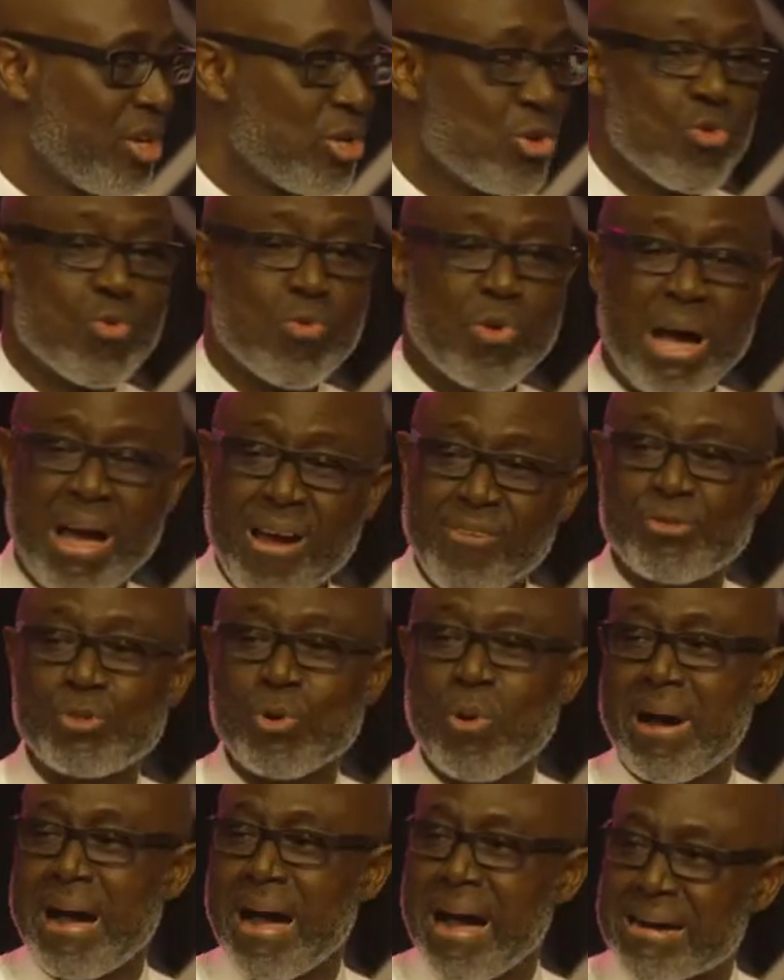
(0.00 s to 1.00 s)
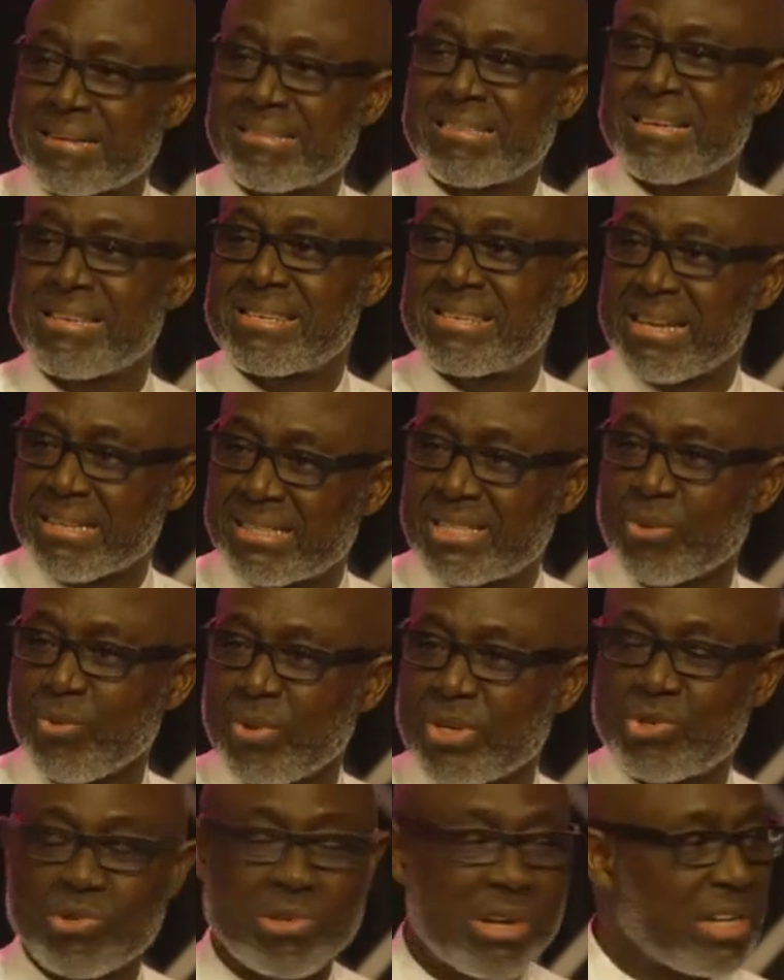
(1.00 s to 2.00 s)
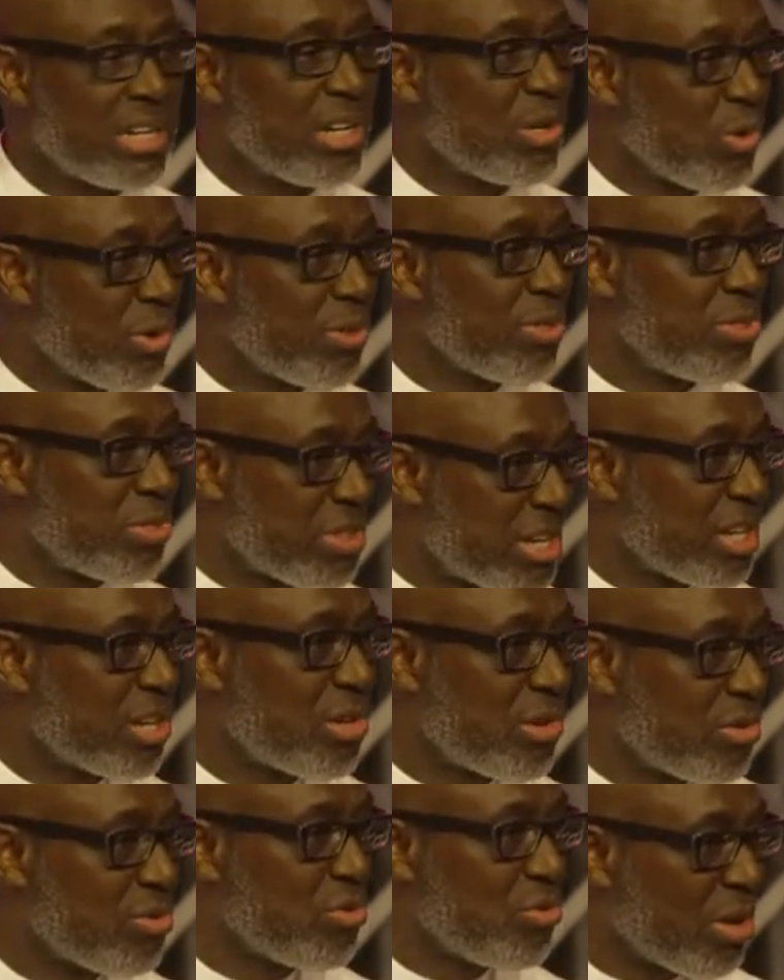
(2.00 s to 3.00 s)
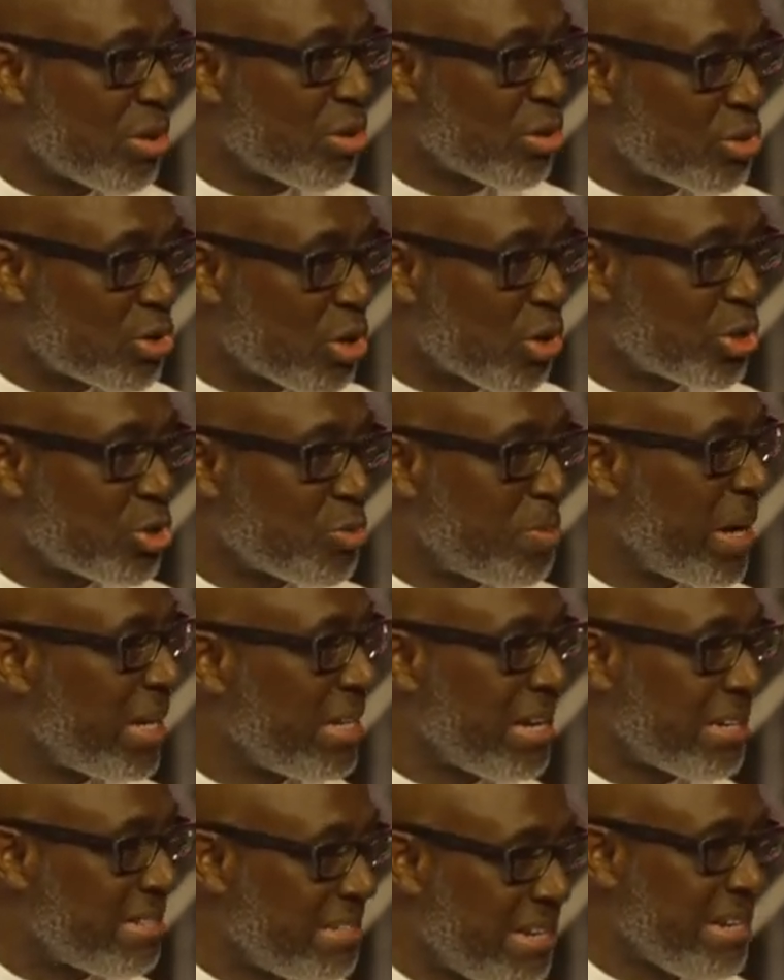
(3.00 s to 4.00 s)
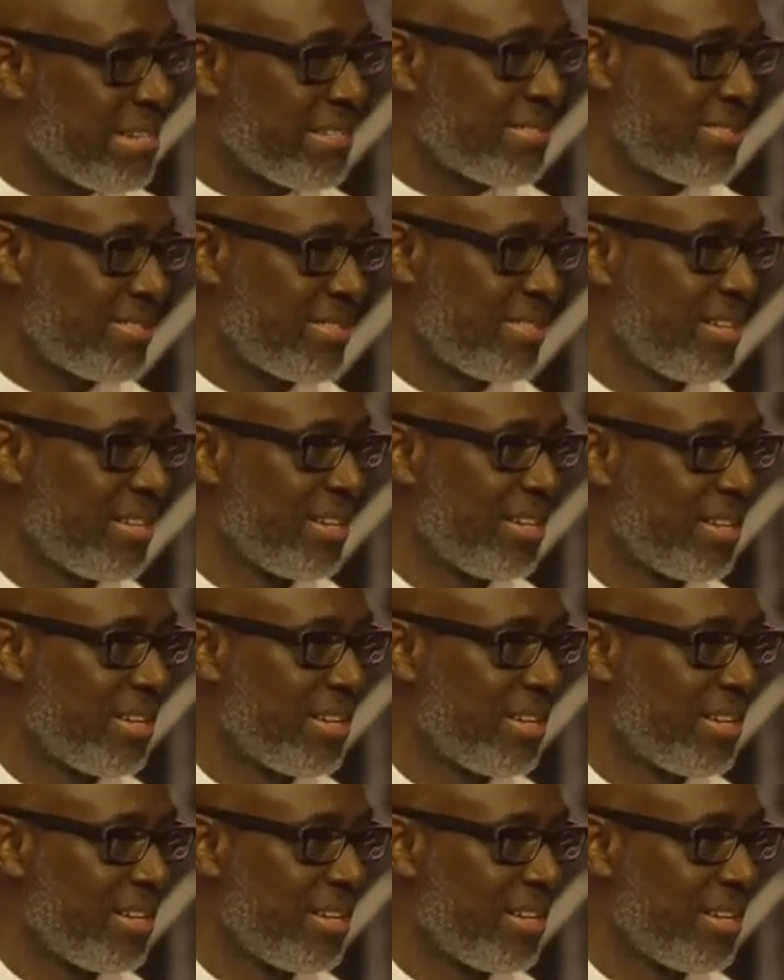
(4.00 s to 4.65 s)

you have to act a certain way so that they don't think you, you're not touched by their death.